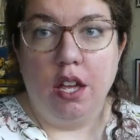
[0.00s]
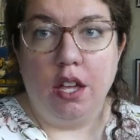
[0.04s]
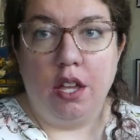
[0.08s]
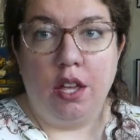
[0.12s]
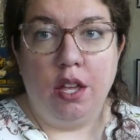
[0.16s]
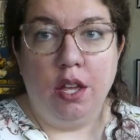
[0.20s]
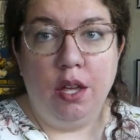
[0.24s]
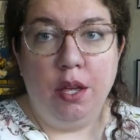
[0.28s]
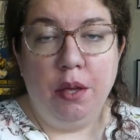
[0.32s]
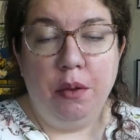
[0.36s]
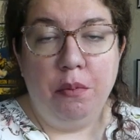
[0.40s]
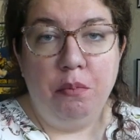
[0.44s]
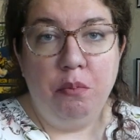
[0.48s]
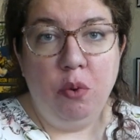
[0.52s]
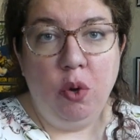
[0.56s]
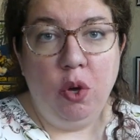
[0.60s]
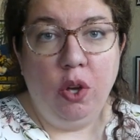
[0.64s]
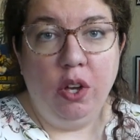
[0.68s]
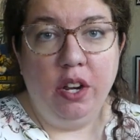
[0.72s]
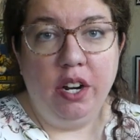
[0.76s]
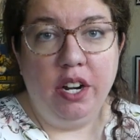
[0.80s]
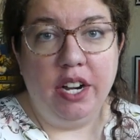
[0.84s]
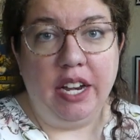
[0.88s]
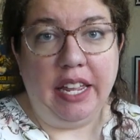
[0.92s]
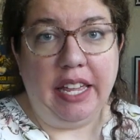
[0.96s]
Good
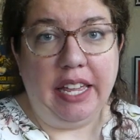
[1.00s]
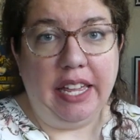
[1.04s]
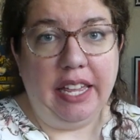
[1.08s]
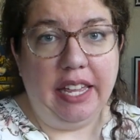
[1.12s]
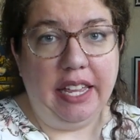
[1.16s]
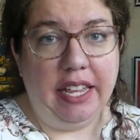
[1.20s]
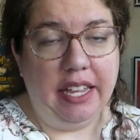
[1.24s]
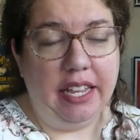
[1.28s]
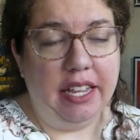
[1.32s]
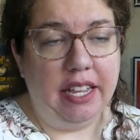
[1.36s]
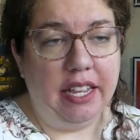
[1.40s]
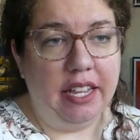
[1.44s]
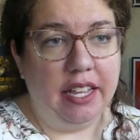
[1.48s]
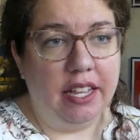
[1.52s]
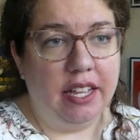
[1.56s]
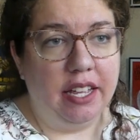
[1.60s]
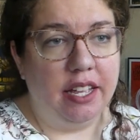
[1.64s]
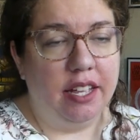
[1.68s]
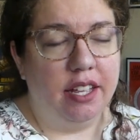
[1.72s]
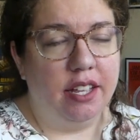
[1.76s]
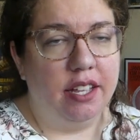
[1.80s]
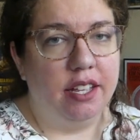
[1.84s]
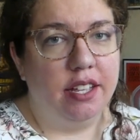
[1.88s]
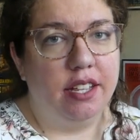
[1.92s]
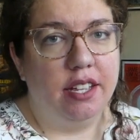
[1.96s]
morning.
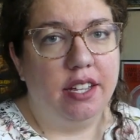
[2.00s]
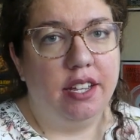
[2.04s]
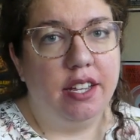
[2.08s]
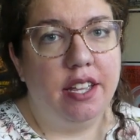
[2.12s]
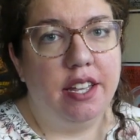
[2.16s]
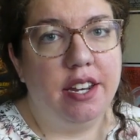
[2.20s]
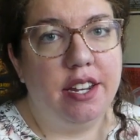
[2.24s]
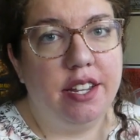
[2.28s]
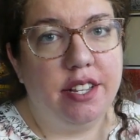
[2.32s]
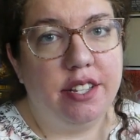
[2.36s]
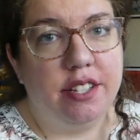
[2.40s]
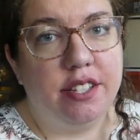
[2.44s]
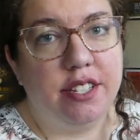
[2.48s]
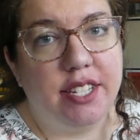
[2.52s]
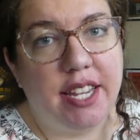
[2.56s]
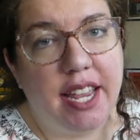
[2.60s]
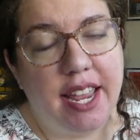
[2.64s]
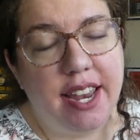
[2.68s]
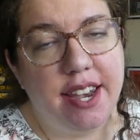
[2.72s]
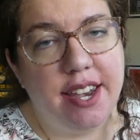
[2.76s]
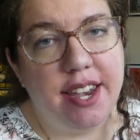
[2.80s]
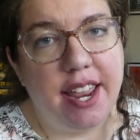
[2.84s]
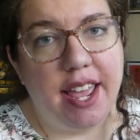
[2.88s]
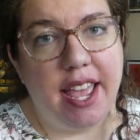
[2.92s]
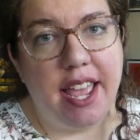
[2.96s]
It is
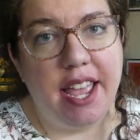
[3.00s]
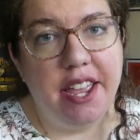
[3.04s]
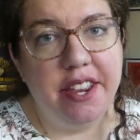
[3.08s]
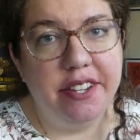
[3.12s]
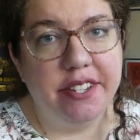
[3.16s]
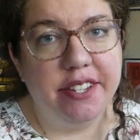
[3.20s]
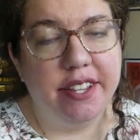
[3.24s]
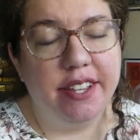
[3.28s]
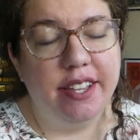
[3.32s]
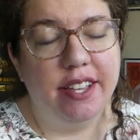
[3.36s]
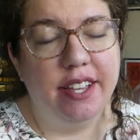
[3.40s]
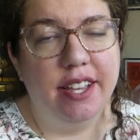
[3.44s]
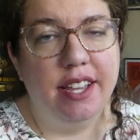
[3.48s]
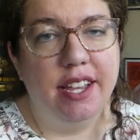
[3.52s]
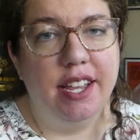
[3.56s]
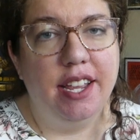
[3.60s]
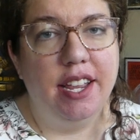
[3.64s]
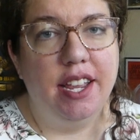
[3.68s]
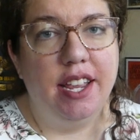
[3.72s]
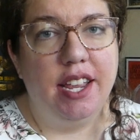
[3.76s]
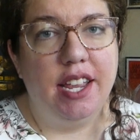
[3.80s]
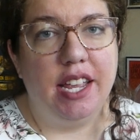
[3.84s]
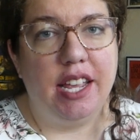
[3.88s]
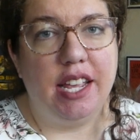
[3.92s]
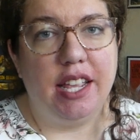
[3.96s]
10 to 8
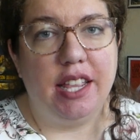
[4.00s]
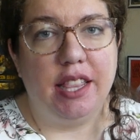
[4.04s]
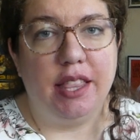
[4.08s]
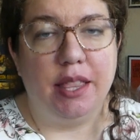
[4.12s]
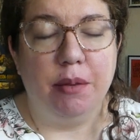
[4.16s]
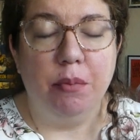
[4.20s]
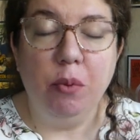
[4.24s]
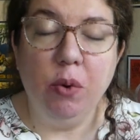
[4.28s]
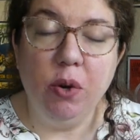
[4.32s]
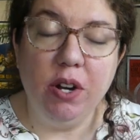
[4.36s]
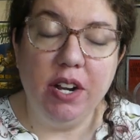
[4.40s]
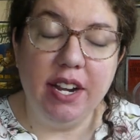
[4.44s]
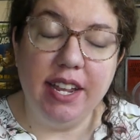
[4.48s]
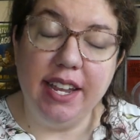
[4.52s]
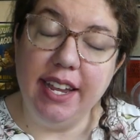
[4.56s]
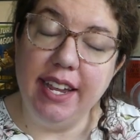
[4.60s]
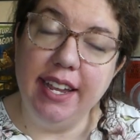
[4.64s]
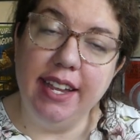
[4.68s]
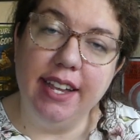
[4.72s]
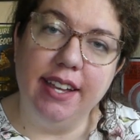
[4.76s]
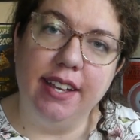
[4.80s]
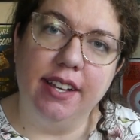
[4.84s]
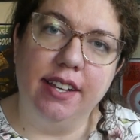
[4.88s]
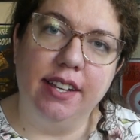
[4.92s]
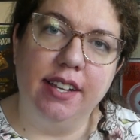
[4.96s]
in the morning.
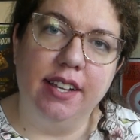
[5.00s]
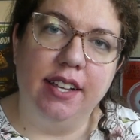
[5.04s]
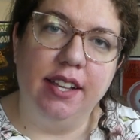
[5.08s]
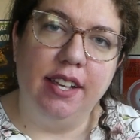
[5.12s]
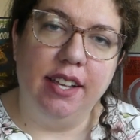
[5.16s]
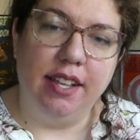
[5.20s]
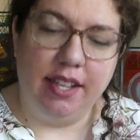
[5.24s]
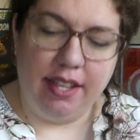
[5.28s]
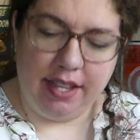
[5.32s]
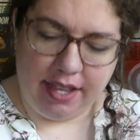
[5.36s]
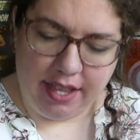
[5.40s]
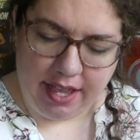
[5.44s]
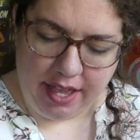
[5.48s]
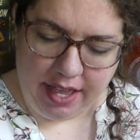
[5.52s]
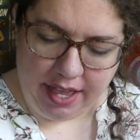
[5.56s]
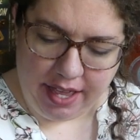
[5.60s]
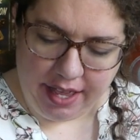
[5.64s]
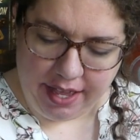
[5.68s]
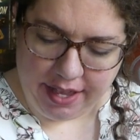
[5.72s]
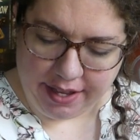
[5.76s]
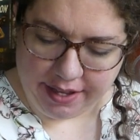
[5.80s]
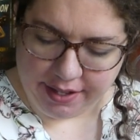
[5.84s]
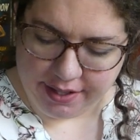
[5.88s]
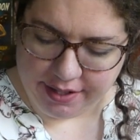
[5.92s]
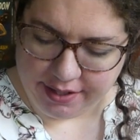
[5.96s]

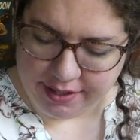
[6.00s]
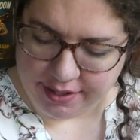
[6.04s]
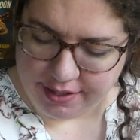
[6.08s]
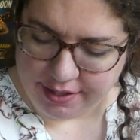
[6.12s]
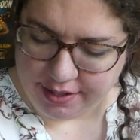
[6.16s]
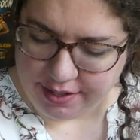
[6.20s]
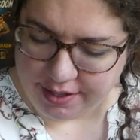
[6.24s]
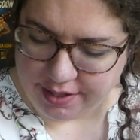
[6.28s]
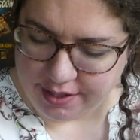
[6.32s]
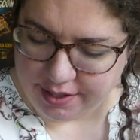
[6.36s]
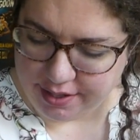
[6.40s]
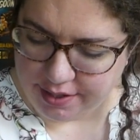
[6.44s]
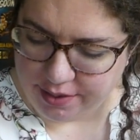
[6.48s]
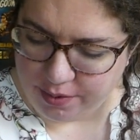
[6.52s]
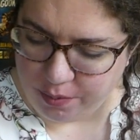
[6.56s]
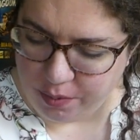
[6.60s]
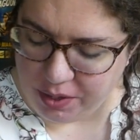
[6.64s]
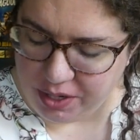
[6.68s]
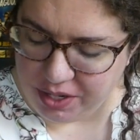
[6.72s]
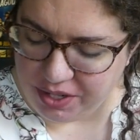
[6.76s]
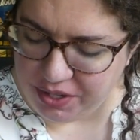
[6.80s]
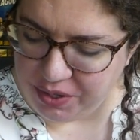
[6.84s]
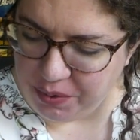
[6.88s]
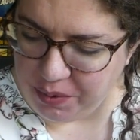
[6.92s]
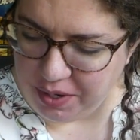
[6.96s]
Ah! What
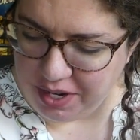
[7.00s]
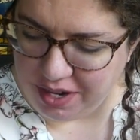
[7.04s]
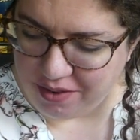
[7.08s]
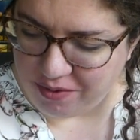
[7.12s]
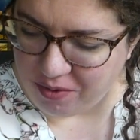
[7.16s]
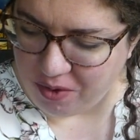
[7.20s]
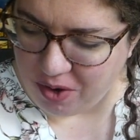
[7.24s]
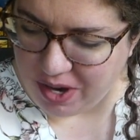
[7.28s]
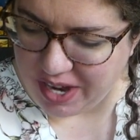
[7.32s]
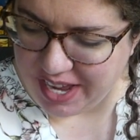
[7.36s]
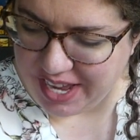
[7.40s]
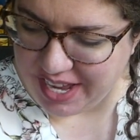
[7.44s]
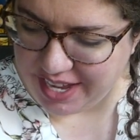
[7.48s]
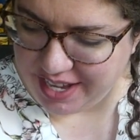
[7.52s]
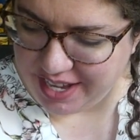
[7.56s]
are you doing, Roy?